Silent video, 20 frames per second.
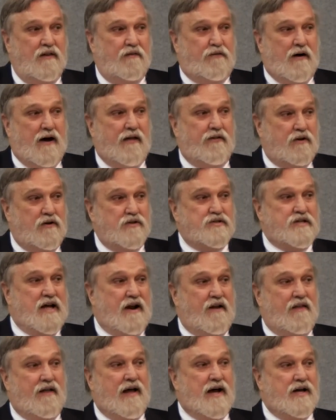The father goes
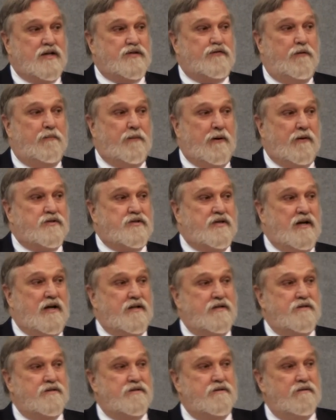out of the house for both
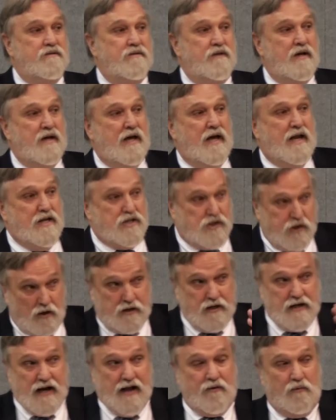sons. And he's
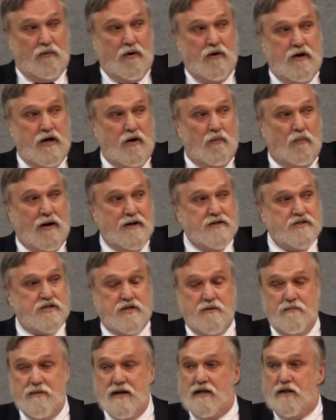looking down the road, and he
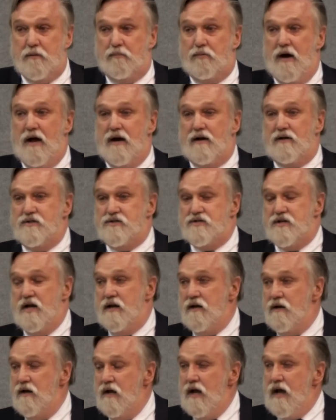runs to meet the prodigal
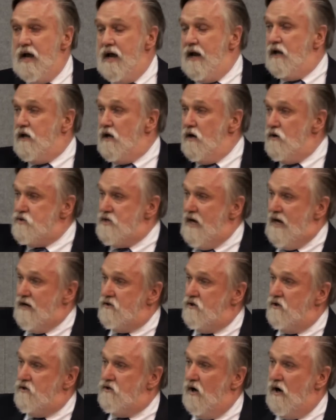son, and he goes
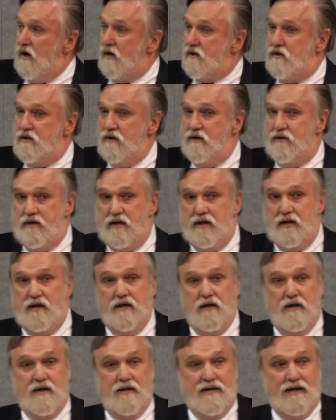out to talk to
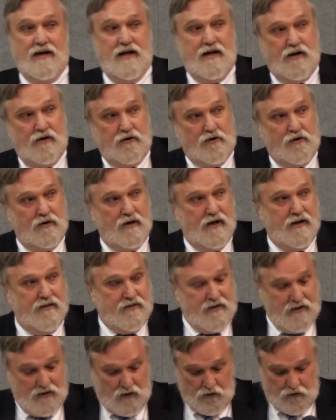the elder, uh,
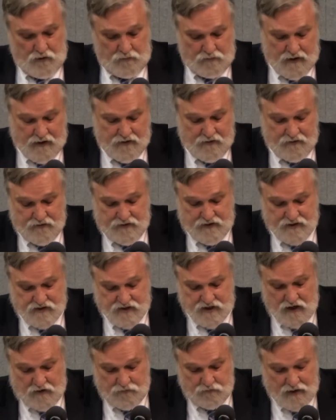the older brother, the
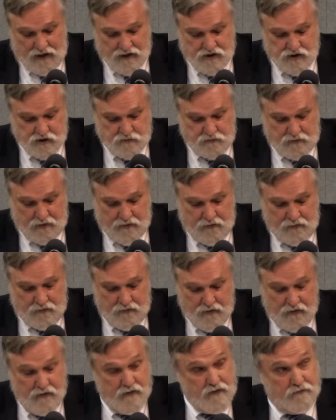self-righteous
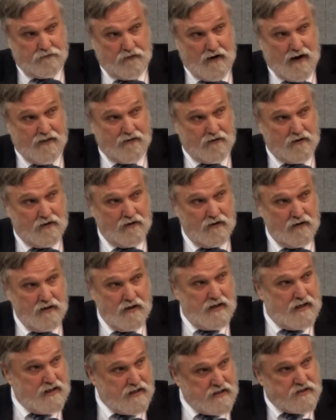brother. The father
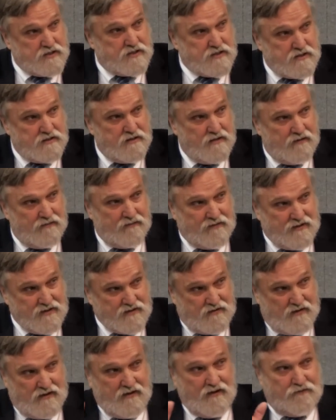is
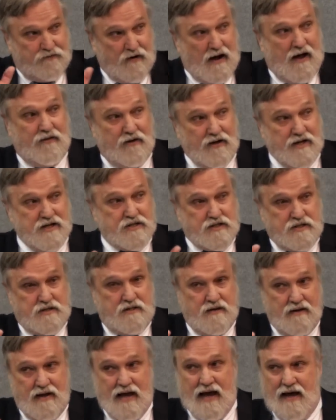the, the father.
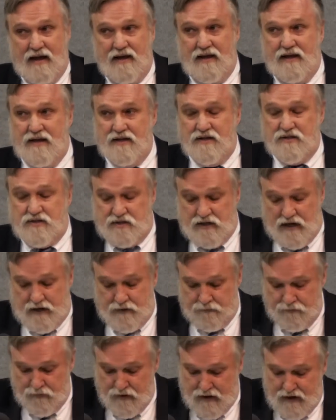His, his
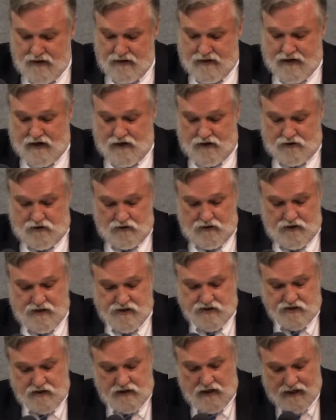um, character
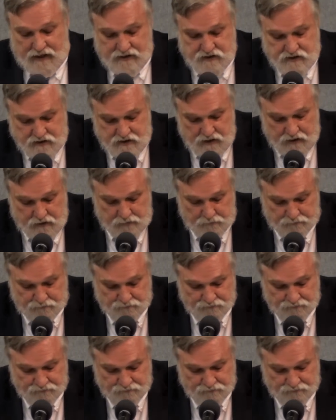is constant.